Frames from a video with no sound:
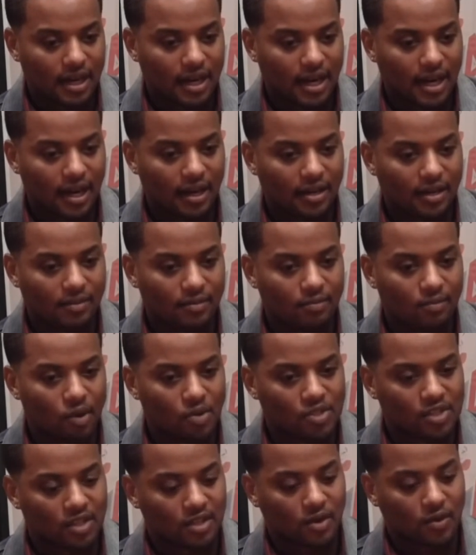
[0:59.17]
And
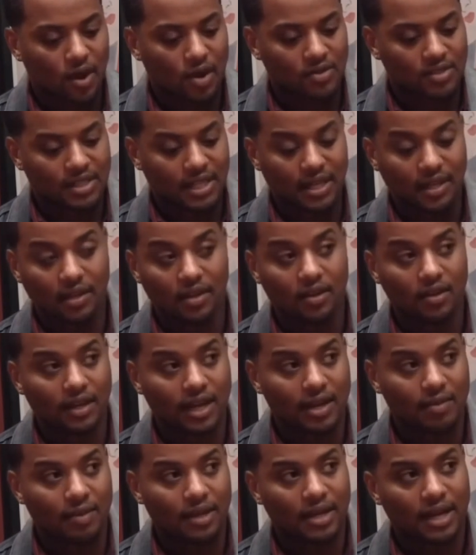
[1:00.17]
most of the crowds didn't look
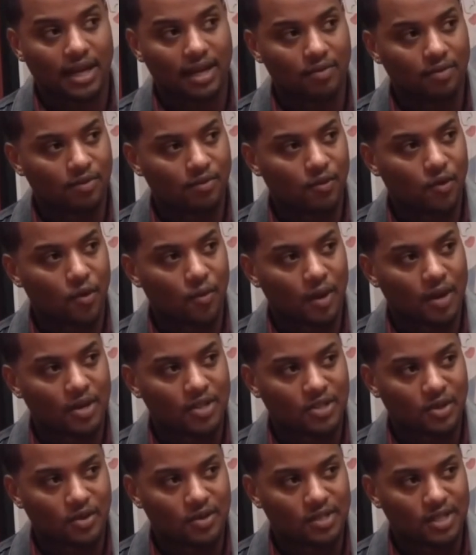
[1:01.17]
like me and I could perform there.
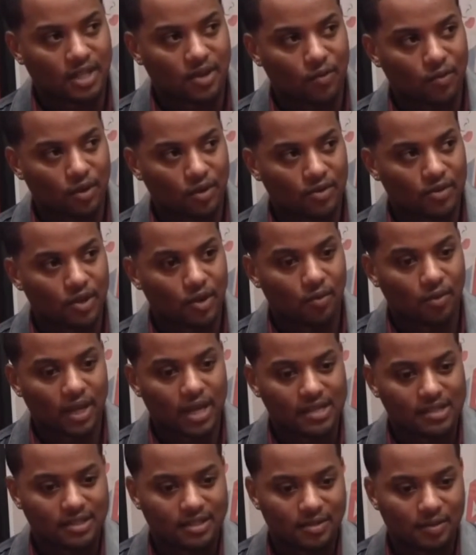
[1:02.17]
So it's like a real dope
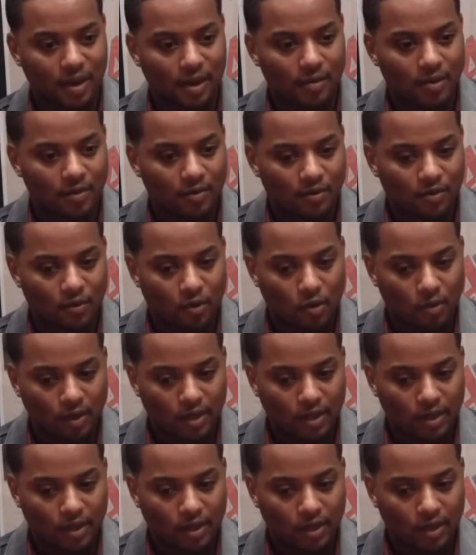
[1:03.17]
blessing to be able to perform